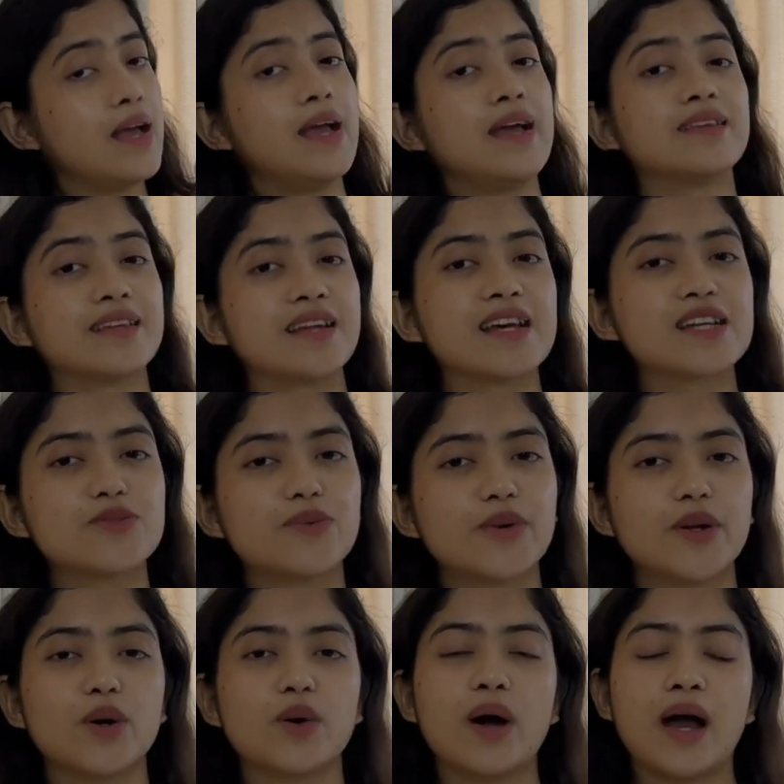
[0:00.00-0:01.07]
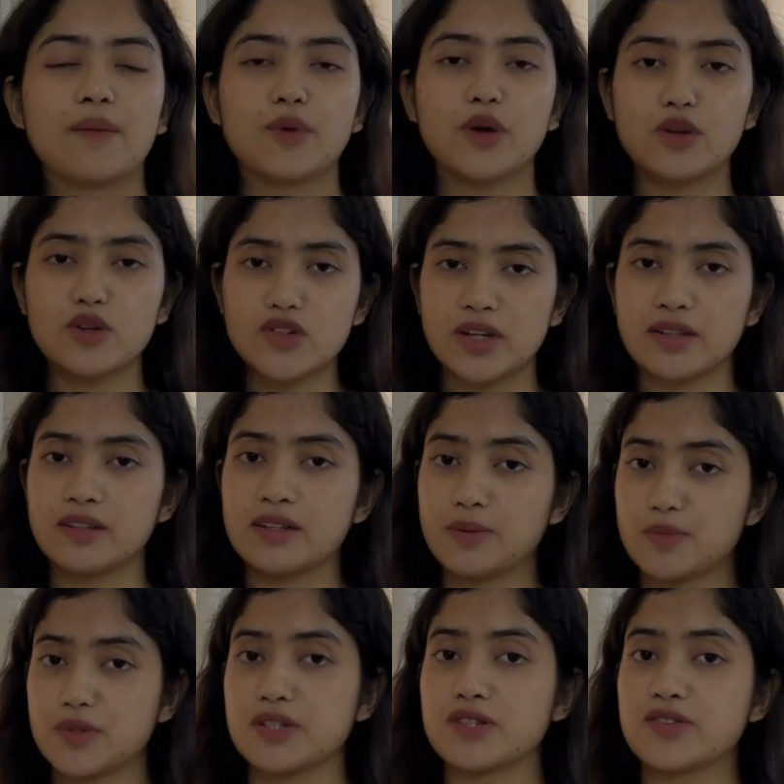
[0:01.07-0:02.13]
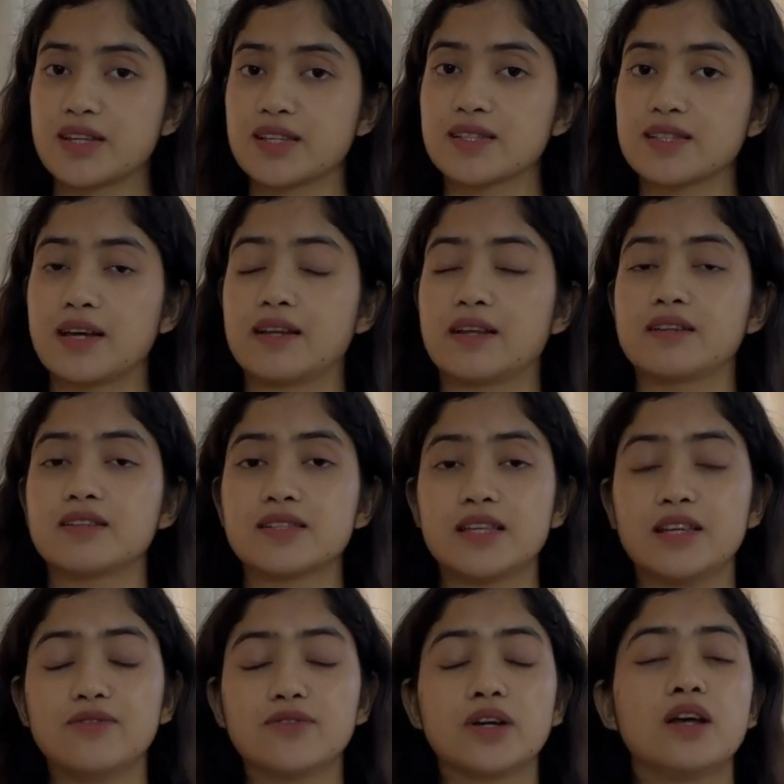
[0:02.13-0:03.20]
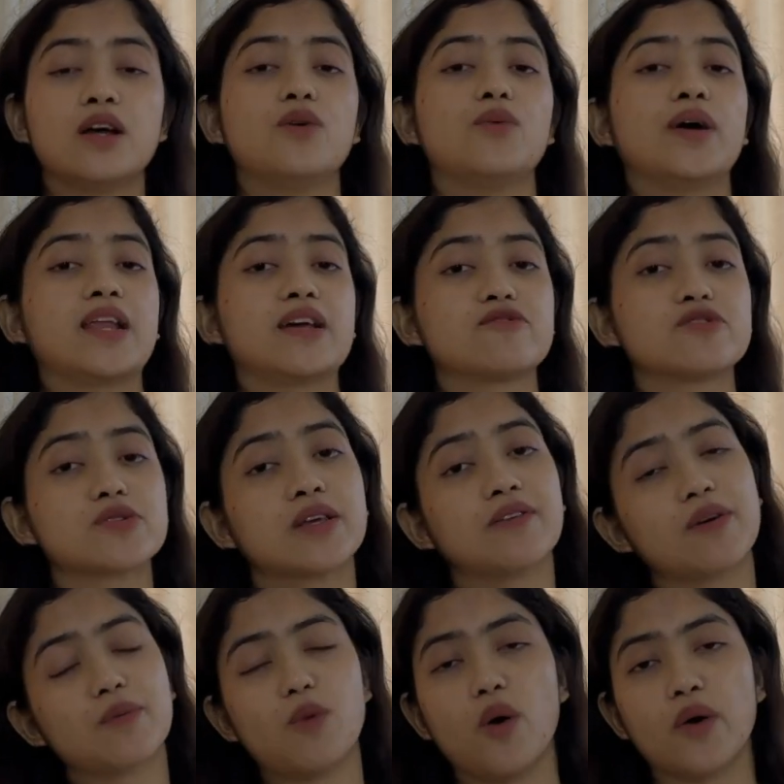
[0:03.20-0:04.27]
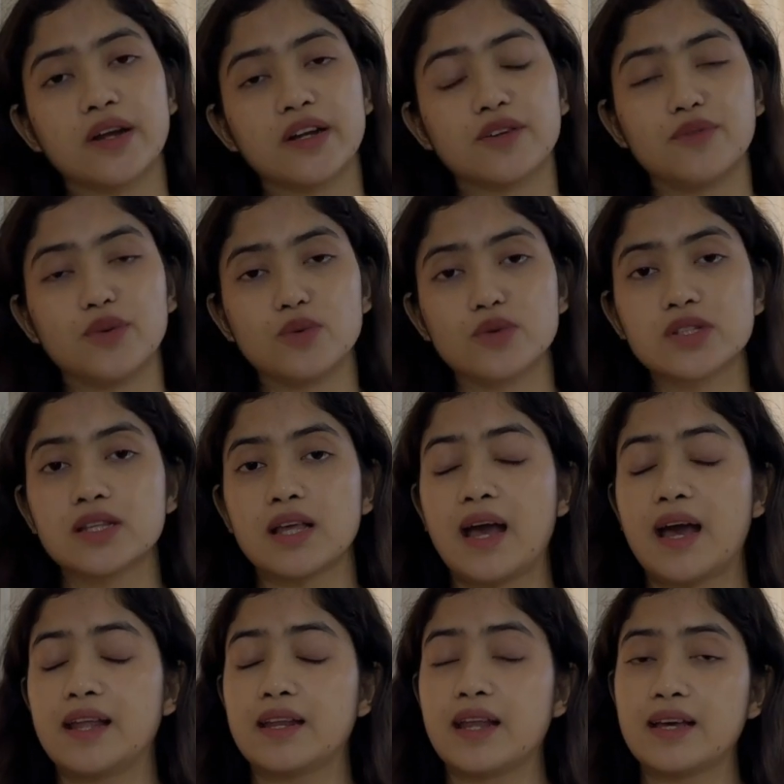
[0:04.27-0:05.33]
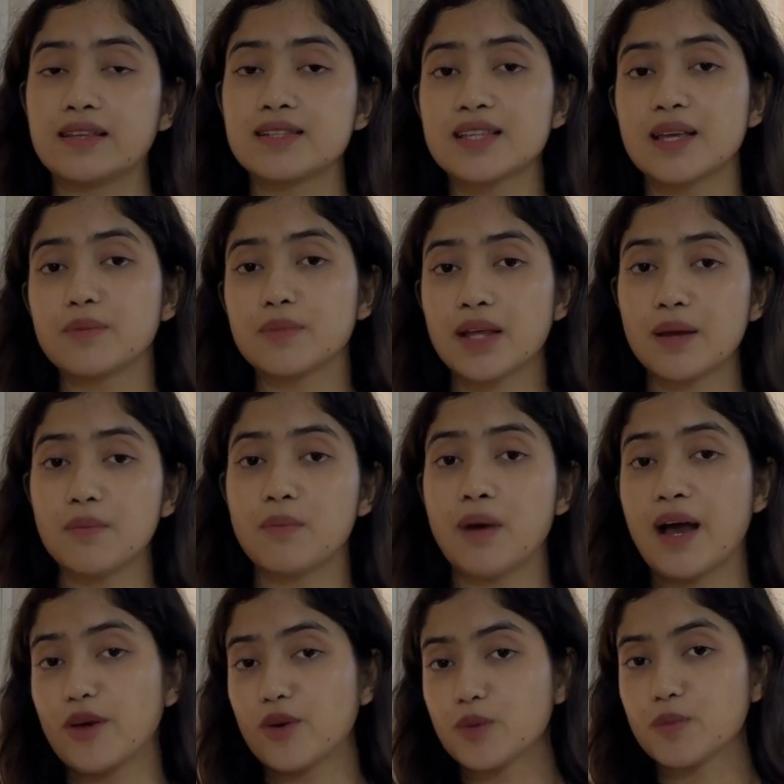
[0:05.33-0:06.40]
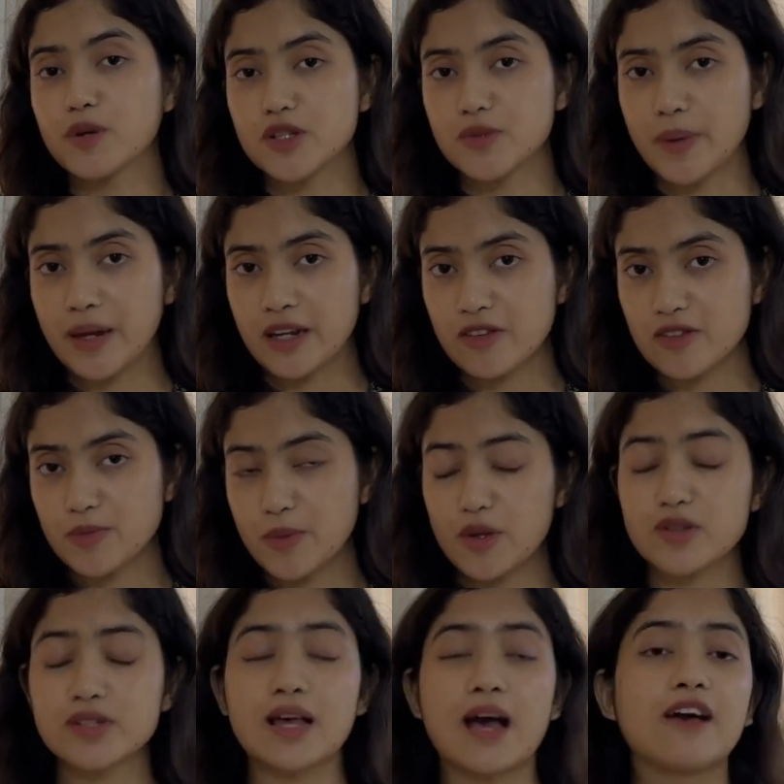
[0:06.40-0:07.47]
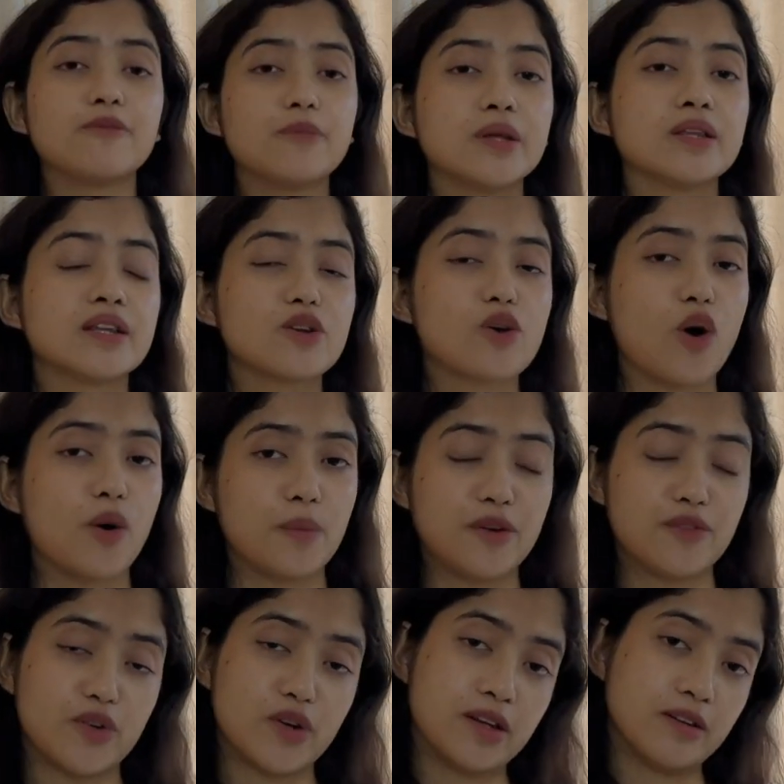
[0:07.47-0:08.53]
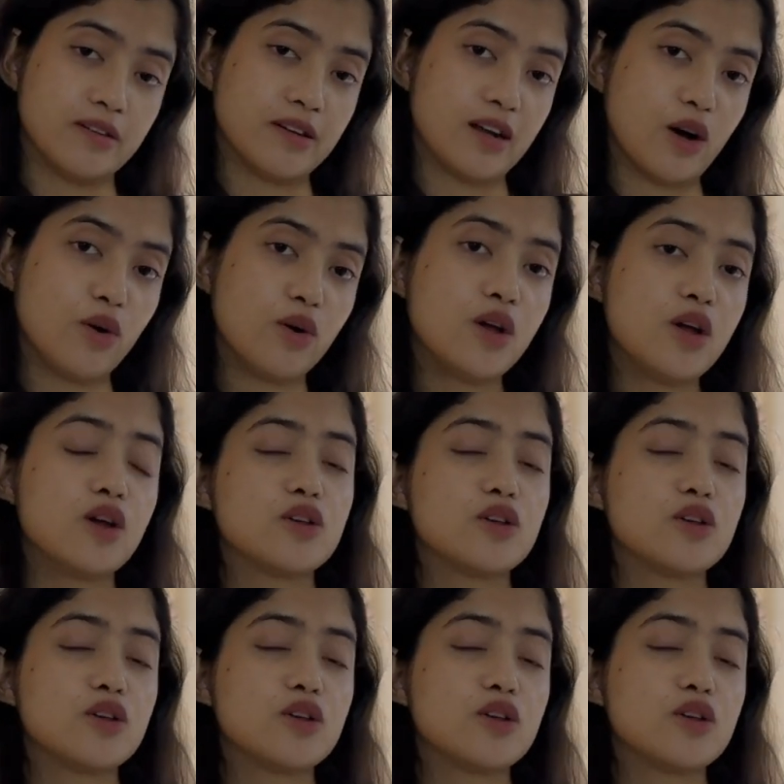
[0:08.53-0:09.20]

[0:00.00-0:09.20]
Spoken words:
In the next video, I'm going to share the tips and tricks that I received while I was giving mock interviews, and at the same time my own perspectives, because I've been in corporate for a year now.